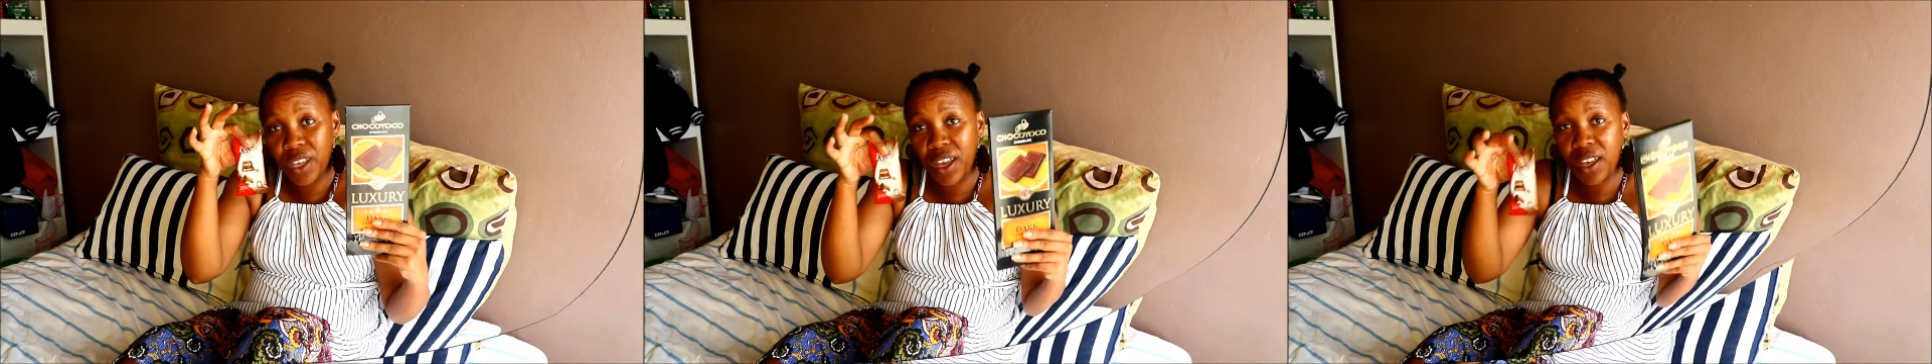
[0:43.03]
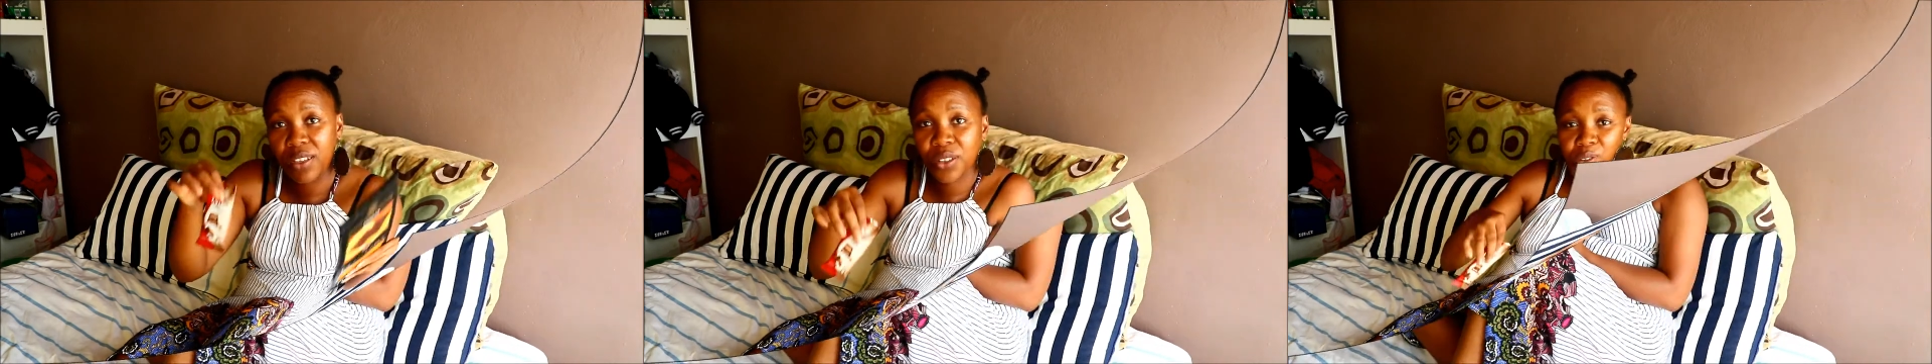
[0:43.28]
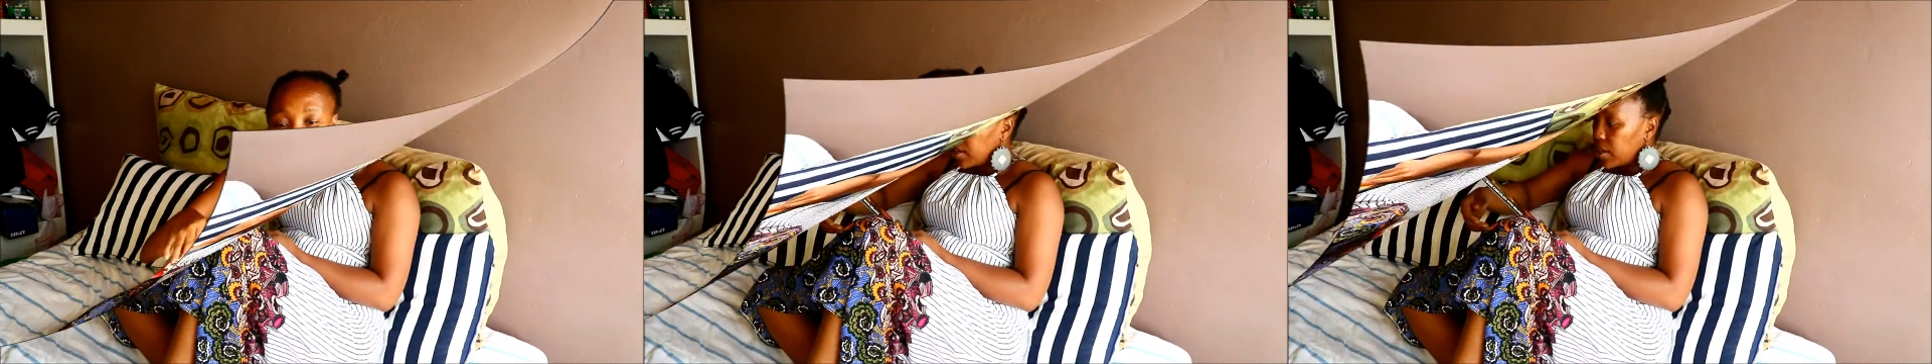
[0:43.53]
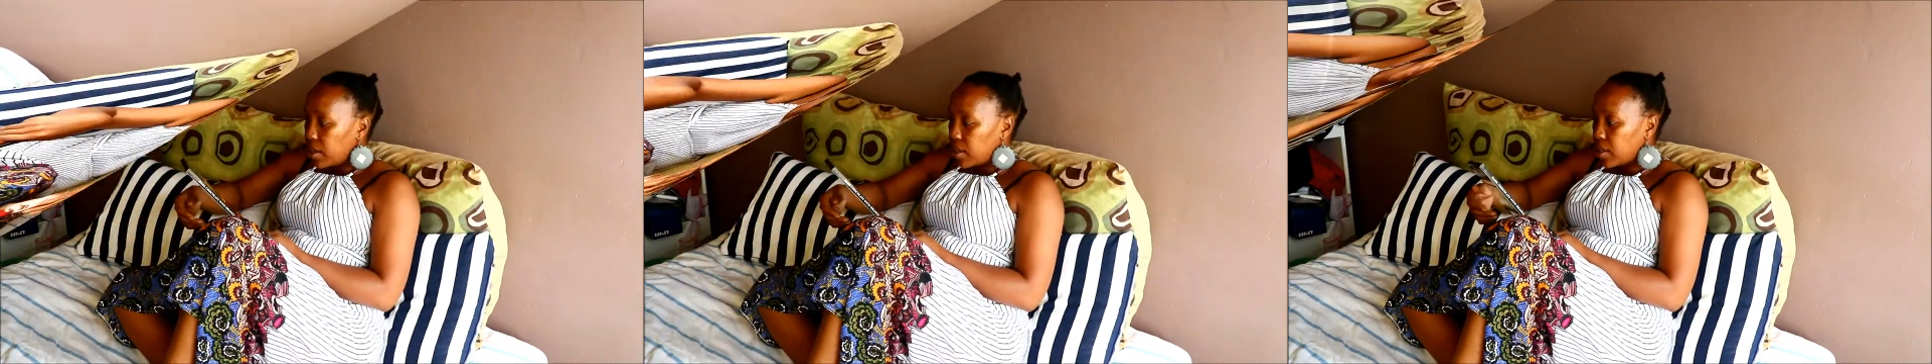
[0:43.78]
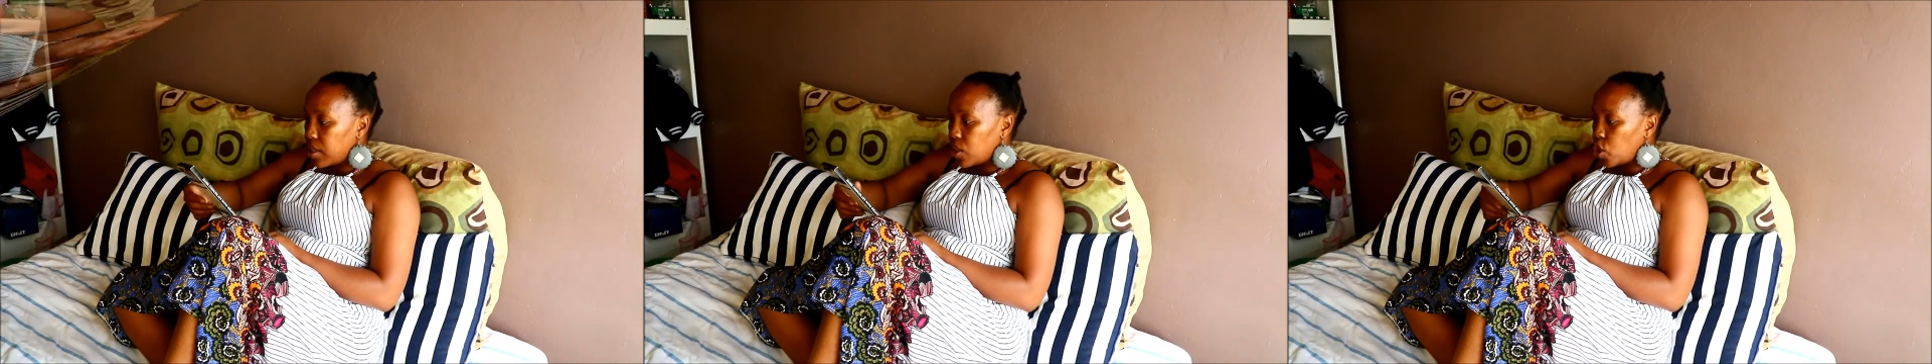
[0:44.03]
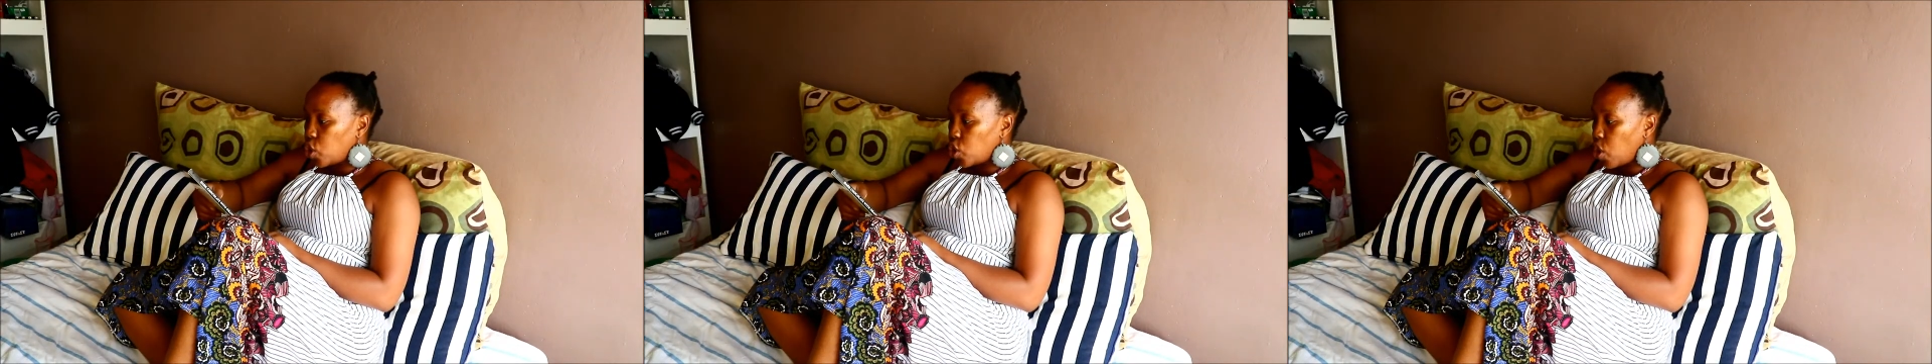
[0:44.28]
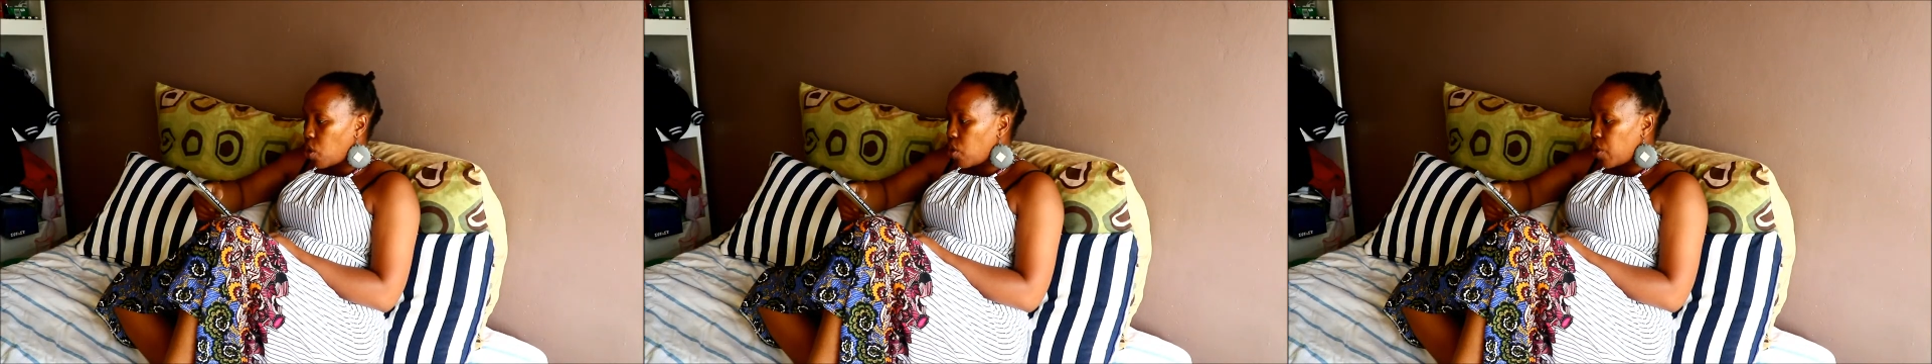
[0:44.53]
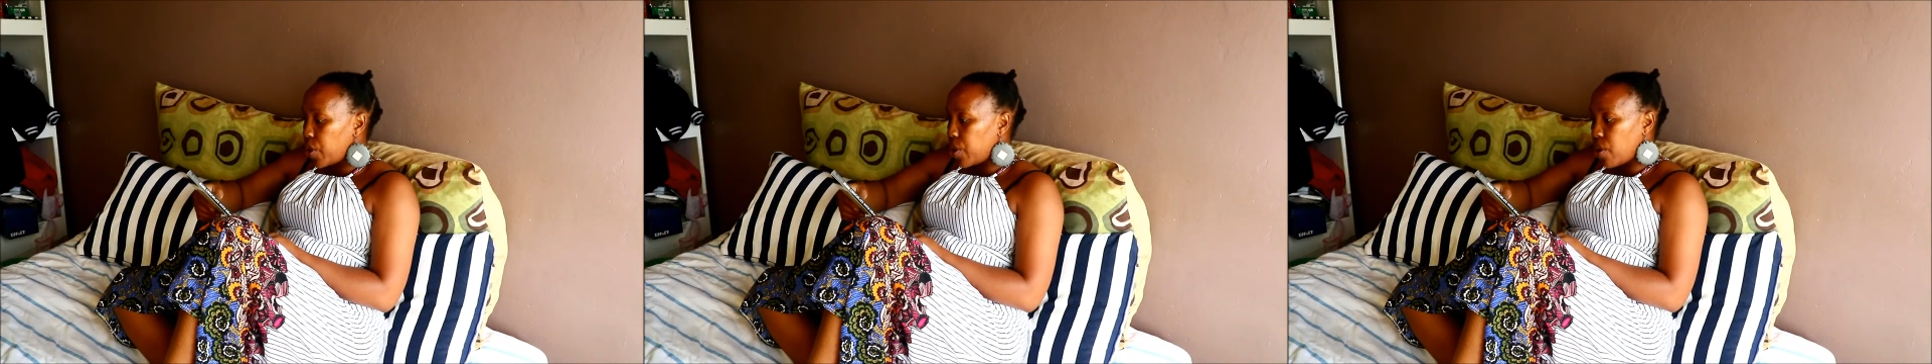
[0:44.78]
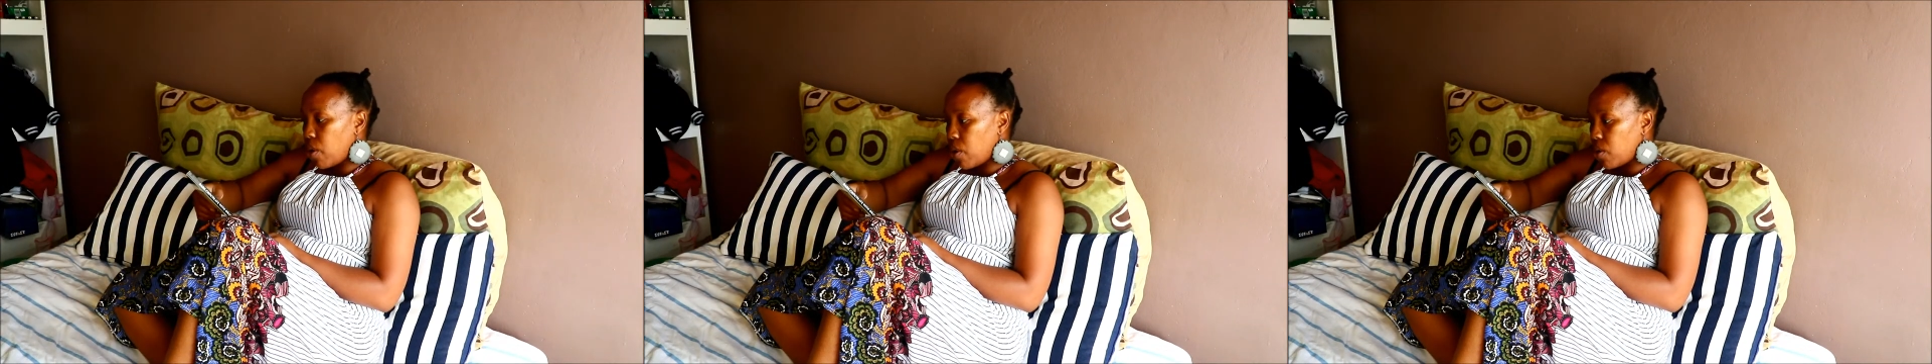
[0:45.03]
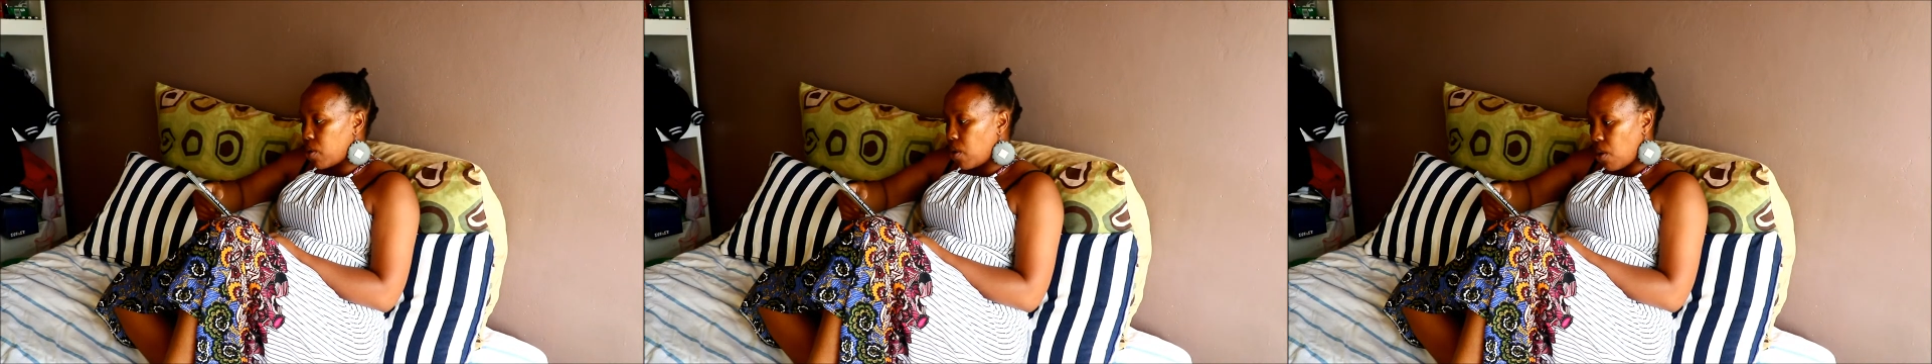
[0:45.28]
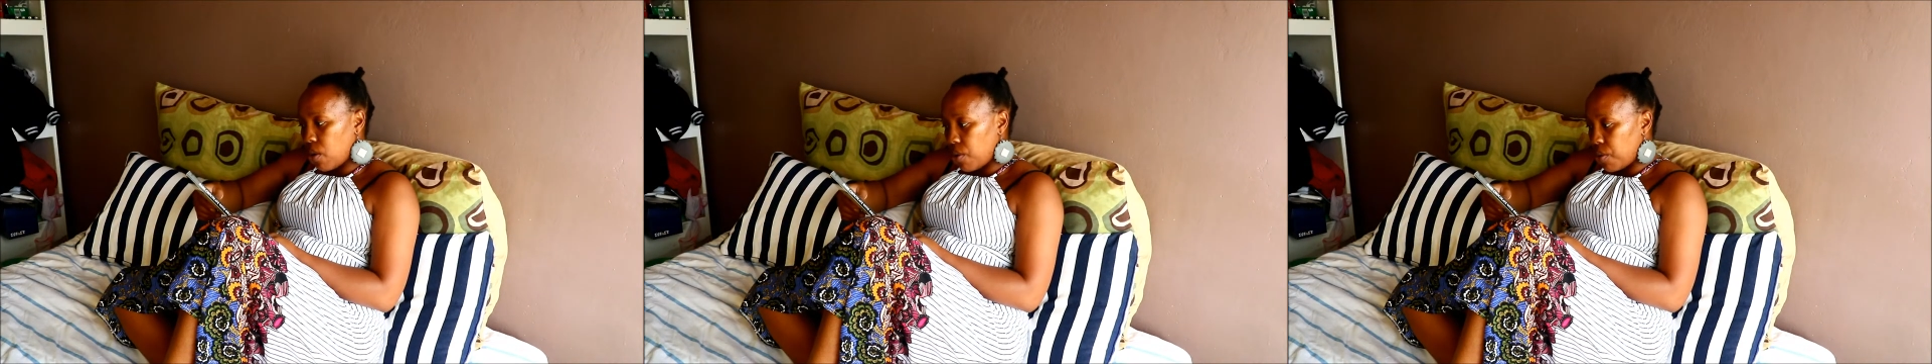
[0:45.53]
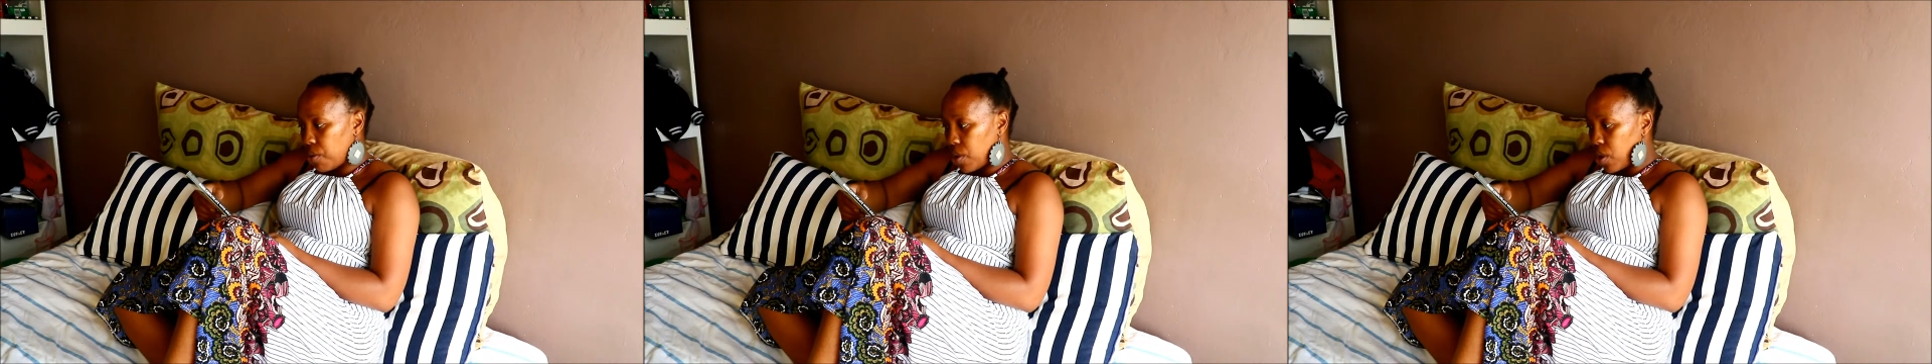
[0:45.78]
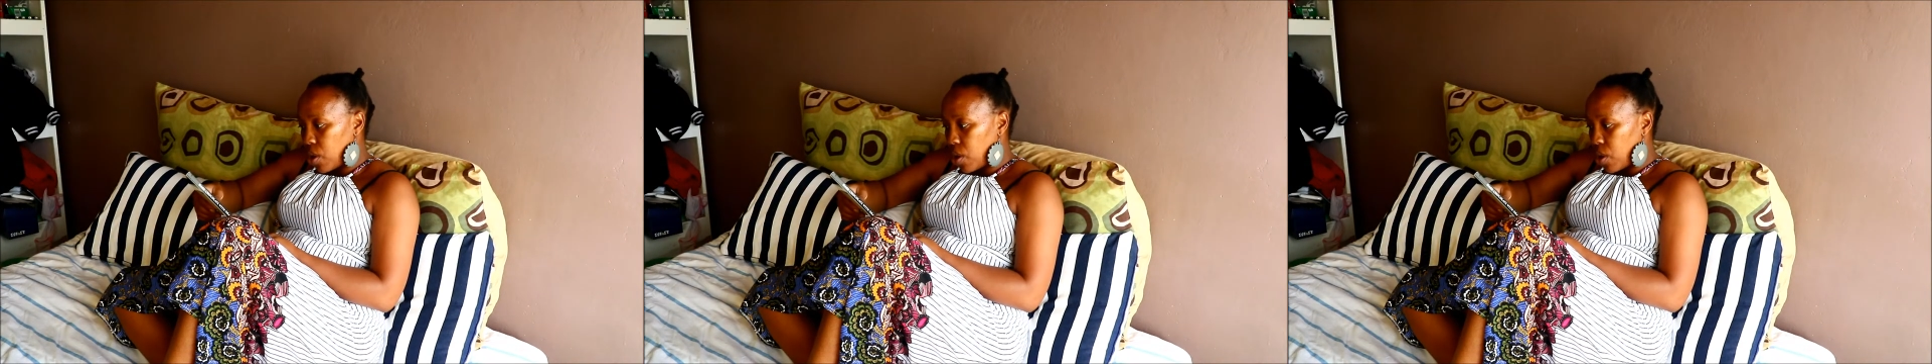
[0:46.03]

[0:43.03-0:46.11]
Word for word: The one is this Chocoyoco